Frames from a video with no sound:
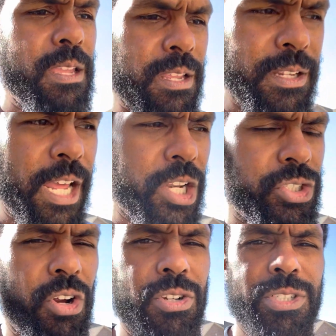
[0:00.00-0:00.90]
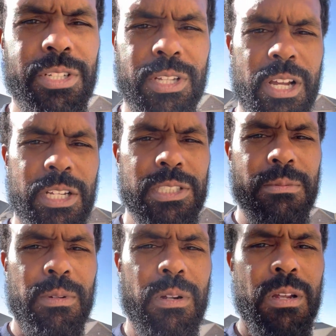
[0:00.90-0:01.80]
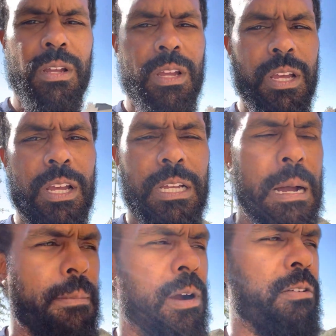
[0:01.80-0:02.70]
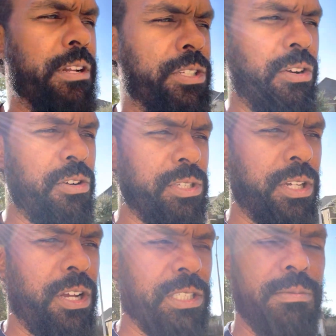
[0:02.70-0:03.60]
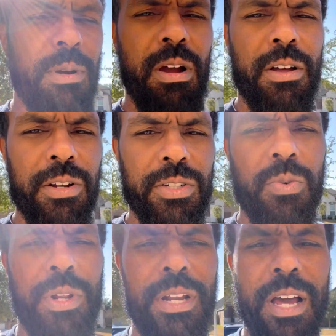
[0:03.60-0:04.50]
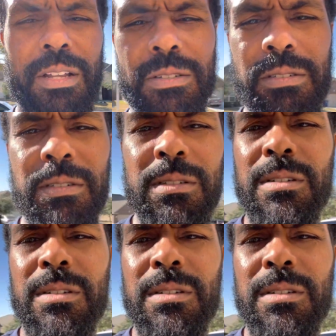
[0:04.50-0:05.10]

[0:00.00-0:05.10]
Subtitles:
you got to charge it to the customer. I'm already charging the customer $120